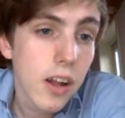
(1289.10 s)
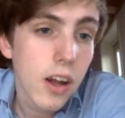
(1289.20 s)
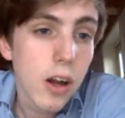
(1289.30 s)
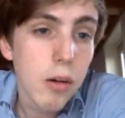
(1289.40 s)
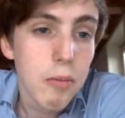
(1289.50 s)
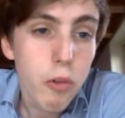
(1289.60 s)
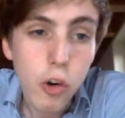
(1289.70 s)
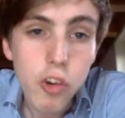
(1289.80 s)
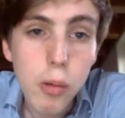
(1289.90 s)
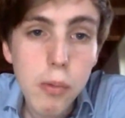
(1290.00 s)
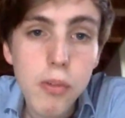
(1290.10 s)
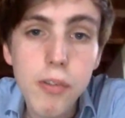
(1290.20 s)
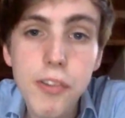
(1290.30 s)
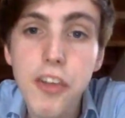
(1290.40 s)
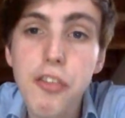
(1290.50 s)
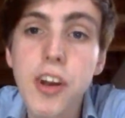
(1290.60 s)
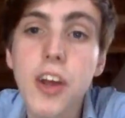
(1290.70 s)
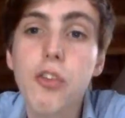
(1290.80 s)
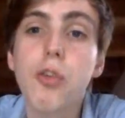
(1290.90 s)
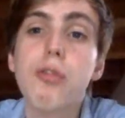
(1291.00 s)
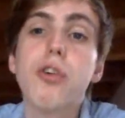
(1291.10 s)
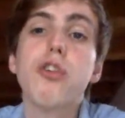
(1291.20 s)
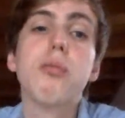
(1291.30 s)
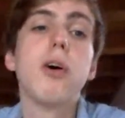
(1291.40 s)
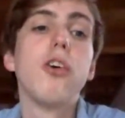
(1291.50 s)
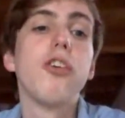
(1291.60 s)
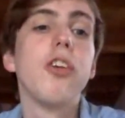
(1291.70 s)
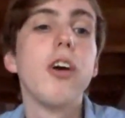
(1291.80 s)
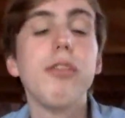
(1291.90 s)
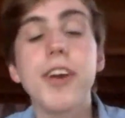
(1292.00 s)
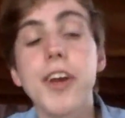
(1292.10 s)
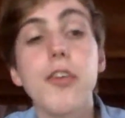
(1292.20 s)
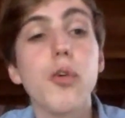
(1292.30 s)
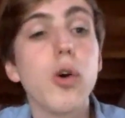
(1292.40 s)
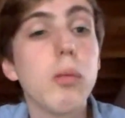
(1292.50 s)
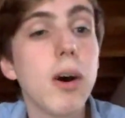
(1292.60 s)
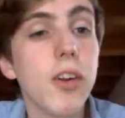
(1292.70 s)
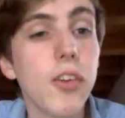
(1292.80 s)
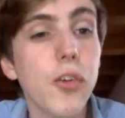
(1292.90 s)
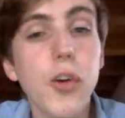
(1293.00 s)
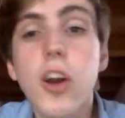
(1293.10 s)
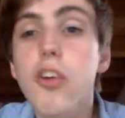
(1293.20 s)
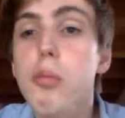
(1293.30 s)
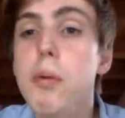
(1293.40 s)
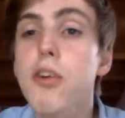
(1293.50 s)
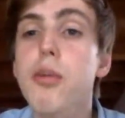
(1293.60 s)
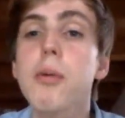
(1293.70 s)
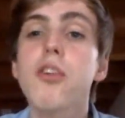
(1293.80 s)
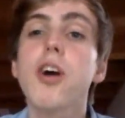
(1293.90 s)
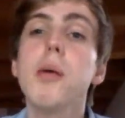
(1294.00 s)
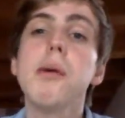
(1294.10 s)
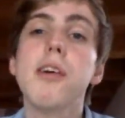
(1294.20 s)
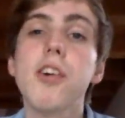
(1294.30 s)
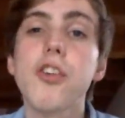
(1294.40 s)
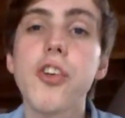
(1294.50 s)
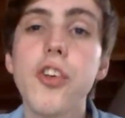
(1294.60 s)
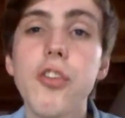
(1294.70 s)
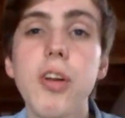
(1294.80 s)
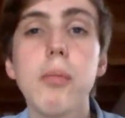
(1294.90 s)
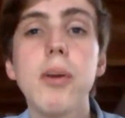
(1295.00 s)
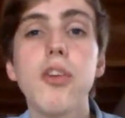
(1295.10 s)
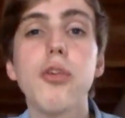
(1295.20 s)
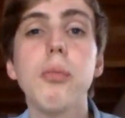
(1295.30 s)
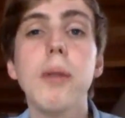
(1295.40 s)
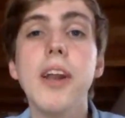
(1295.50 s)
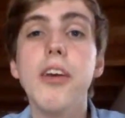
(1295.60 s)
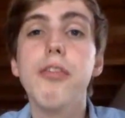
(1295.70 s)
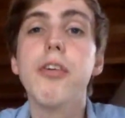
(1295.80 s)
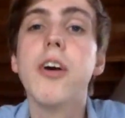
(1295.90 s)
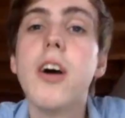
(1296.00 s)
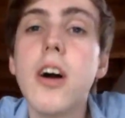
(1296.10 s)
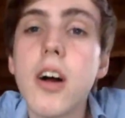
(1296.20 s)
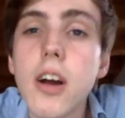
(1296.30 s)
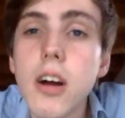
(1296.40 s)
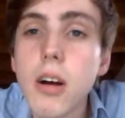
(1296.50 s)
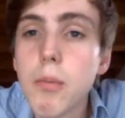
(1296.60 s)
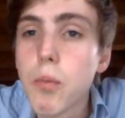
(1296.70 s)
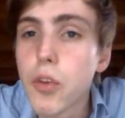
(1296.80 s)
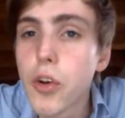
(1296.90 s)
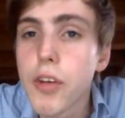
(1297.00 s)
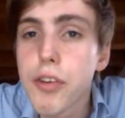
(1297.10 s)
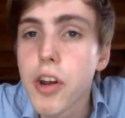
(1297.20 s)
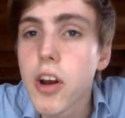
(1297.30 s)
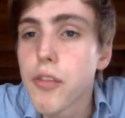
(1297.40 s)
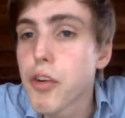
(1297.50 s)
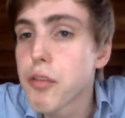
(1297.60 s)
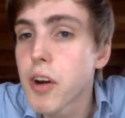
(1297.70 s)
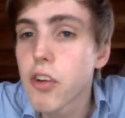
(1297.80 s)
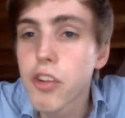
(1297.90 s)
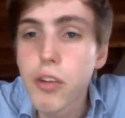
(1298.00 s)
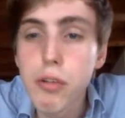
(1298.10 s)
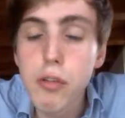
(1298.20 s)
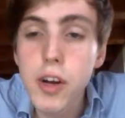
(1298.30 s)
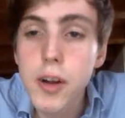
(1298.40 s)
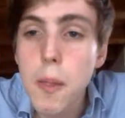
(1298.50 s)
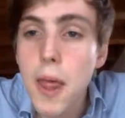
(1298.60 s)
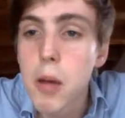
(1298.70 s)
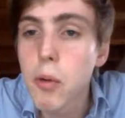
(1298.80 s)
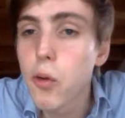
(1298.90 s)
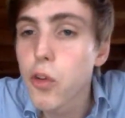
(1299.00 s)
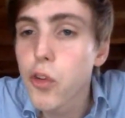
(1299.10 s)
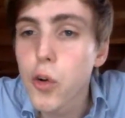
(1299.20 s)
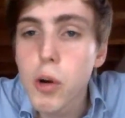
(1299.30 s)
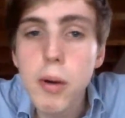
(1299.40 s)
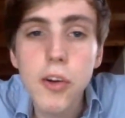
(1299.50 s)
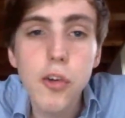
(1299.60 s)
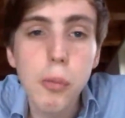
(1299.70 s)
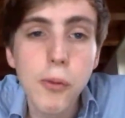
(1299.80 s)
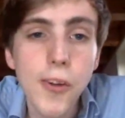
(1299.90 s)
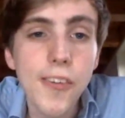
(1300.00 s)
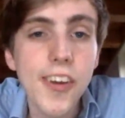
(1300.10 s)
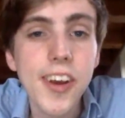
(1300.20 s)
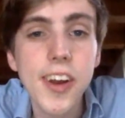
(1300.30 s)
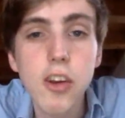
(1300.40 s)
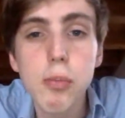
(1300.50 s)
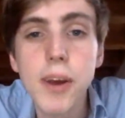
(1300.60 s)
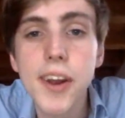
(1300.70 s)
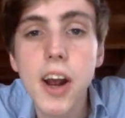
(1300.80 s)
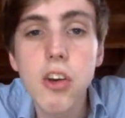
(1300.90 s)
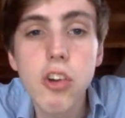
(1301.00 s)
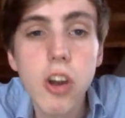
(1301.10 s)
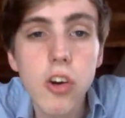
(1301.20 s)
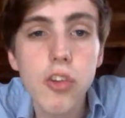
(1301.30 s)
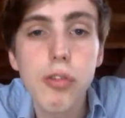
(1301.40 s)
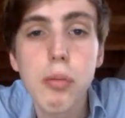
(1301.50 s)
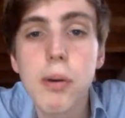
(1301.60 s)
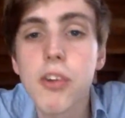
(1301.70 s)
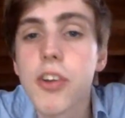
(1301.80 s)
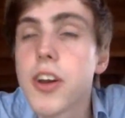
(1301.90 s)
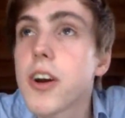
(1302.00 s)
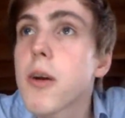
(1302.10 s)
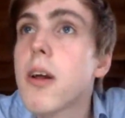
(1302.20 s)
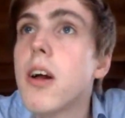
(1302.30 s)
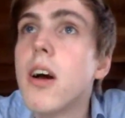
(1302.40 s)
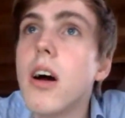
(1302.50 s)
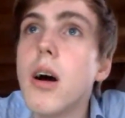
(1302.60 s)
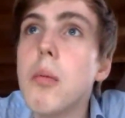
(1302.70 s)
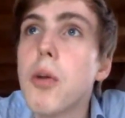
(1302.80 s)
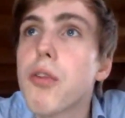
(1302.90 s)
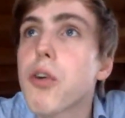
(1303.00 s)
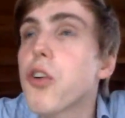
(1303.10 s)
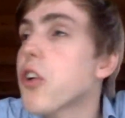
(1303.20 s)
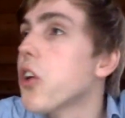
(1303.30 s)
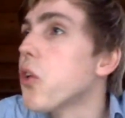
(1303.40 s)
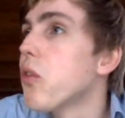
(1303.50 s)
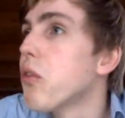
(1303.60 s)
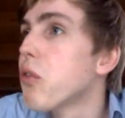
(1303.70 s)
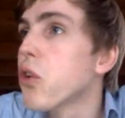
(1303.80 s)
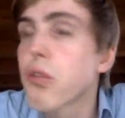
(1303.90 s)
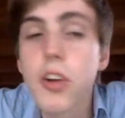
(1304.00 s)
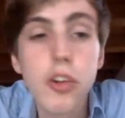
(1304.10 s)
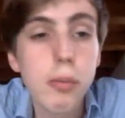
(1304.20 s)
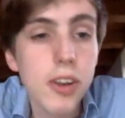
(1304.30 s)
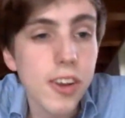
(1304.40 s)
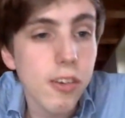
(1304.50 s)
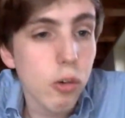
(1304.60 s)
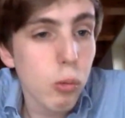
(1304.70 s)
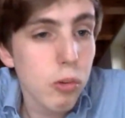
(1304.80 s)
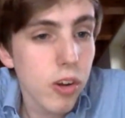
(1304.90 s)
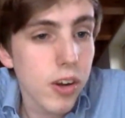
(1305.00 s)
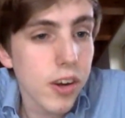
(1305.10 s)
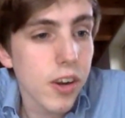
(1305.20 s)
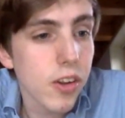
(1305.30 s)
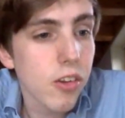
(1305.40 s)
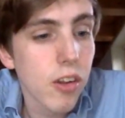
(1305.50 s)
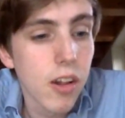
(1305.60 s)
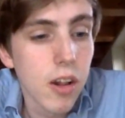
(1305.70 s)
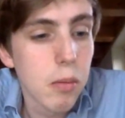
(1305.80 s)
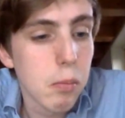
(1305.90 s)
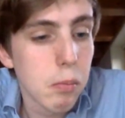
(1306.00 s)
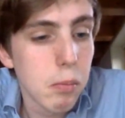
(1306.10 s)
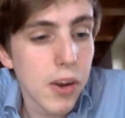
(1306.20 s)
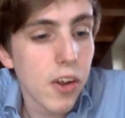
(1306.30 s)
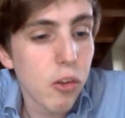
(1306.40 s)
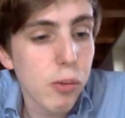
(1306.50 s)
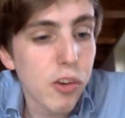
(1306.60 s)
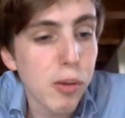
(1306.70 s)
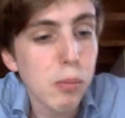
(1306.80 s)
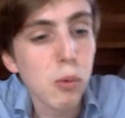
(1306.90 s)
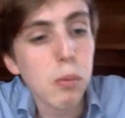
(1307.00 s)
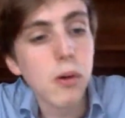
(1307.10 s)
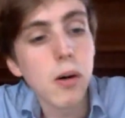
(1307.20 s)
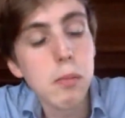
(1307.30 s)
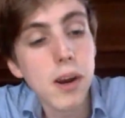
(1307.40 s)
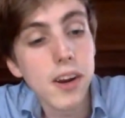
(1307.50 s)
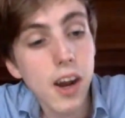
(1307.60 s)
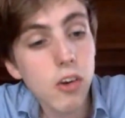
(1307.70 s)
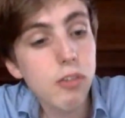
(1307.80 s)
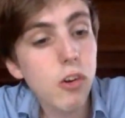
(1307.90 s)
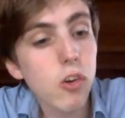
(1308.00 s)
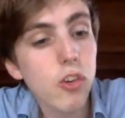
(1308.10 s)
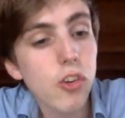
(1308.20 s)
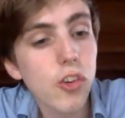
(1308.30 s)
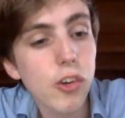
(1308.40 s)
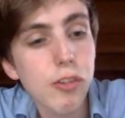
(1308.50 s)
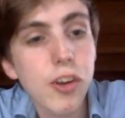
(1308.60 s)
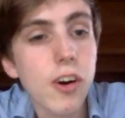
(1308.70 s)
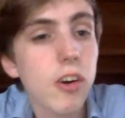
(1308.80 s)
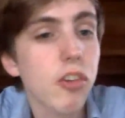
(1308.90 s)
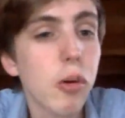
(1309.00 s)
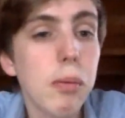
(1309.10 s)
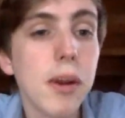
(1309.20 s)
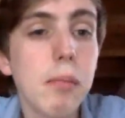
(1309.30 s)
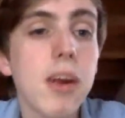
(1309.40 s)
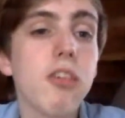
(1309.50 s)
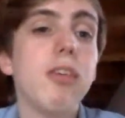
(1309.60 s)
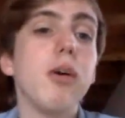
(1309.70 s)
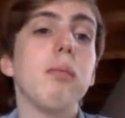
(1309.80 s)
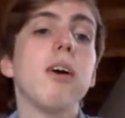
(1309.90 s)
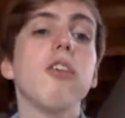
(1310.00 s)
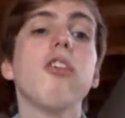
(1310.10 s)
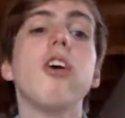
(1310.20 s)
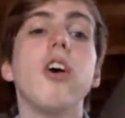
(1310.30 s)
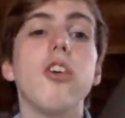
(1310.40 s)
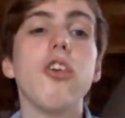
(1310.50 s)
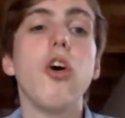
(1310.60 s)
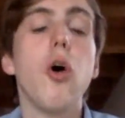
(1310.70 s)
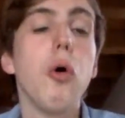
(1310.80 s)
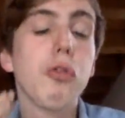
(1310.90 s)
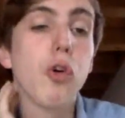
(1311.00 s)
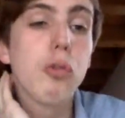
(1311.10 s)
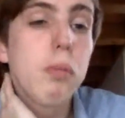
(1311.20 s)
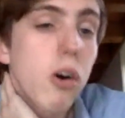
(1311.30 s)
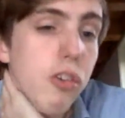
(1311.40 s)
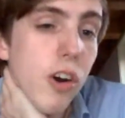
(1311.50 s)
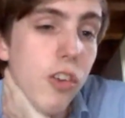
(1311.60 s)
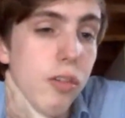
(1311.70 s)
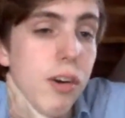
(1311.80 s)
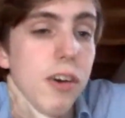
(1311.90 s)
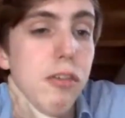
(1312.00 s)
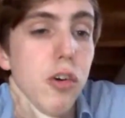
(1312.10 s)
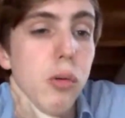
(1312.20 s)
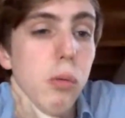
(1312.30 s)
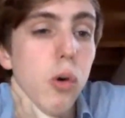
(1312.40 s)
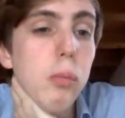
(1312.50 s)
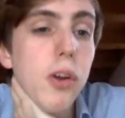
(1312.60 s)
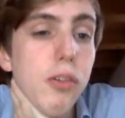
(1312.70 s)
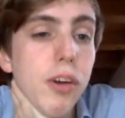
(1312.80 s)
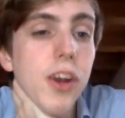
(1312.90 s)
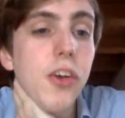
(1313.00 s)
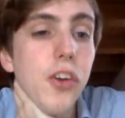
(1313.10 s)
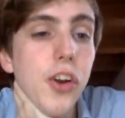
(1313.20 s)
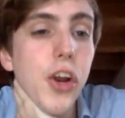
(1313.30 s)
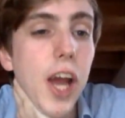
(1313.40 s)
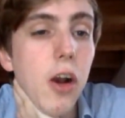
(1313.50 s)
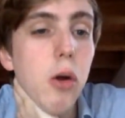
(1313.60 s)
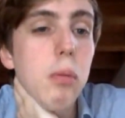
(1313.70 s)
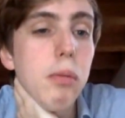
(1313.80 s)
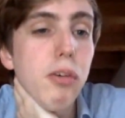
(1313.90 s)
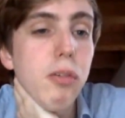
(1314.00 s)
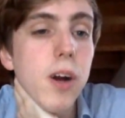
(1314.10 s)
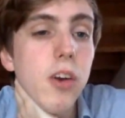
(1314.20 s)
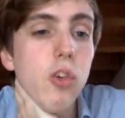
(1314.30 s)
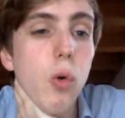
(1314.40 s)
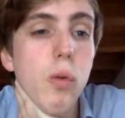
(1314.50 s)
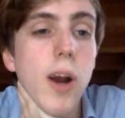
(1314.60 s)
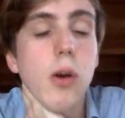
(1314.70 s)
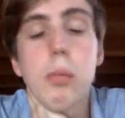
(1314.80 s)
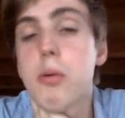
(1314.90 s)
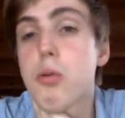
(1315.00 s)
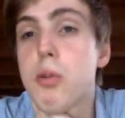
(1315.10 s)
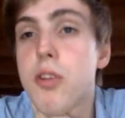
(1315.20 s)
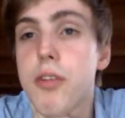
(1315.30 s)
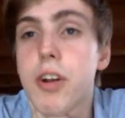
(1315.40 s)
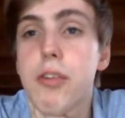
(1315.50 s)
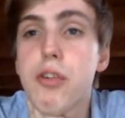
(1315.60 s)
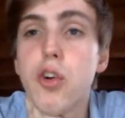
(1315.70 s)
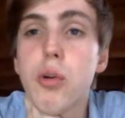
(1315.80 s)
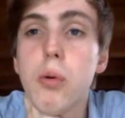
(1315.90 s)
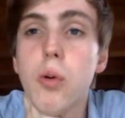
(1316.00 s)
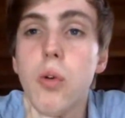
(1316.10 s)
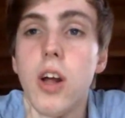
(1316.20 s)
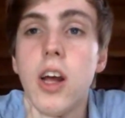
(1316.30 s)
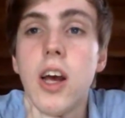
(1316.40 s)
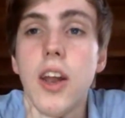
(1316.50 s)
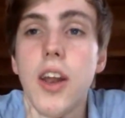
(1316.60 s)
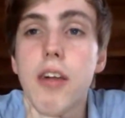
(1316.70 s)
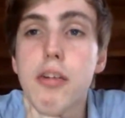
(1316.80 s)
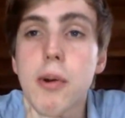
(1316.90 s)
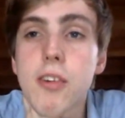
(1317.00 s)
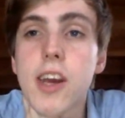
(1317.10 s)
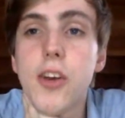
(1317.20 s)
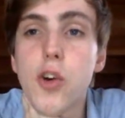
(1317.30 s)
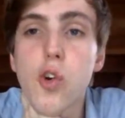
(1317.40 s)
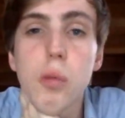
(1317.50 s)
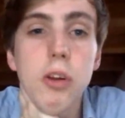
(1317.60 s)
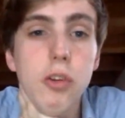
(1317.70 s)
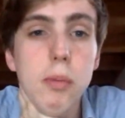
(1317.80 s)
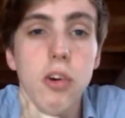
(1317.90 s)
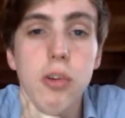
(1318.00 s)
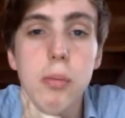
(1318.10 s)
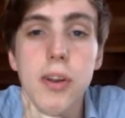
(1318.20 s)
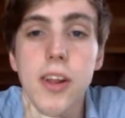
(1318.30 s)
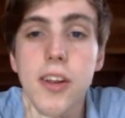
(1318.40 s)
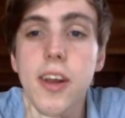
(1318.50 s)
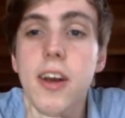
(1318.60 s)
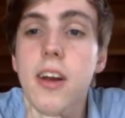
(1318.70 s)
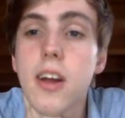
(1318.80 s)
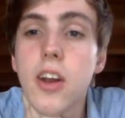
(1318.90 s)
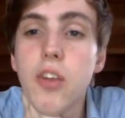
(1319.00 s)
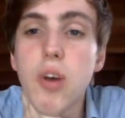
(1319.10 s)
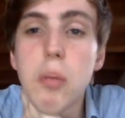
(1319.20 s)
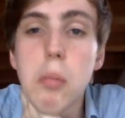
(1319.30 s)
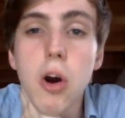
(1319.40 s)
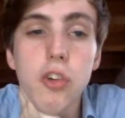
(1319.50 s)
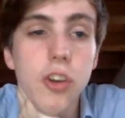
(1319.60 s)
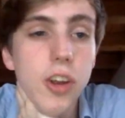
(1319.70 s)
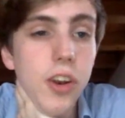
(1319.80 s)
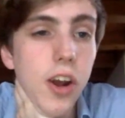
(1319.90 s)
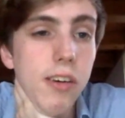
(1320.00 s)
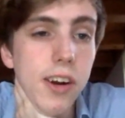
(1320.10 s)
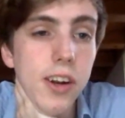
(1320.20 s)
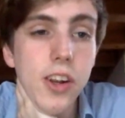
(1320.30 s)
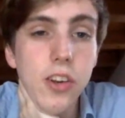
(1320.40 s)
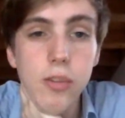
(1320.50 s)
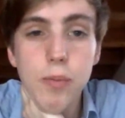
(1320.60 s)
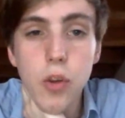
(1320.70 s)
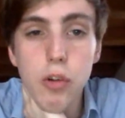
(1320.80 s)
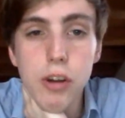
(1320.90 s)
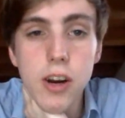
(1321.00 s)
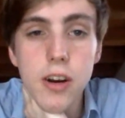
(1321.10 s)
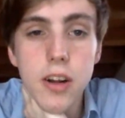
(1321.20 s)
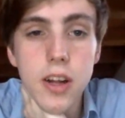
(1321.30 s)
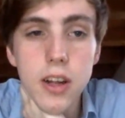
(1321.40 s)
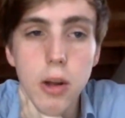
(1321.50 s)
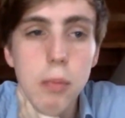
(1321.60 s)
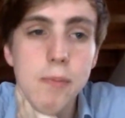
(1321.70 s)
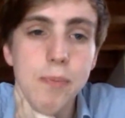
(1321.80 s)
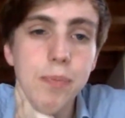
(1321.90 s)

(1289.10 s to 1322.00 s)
Um, for example, when that relates to the first motion, I think you can talk about internalized oppression by side B Christians, what it means to believe um, you live your life in a very sinful way, but also talk about the community and explain there's loads of oppression there. Uh, but of course, you can do the reverse for LGBT groups, saying that many LGBT people are barely out of the closet or if they are still being massively oppressed. So, of course, both sides are very vulnerable, but I think you can come up with ways on why group is specifically vulnerable and therefore portray your group as the most sympathetic, the one most in direct need of her help.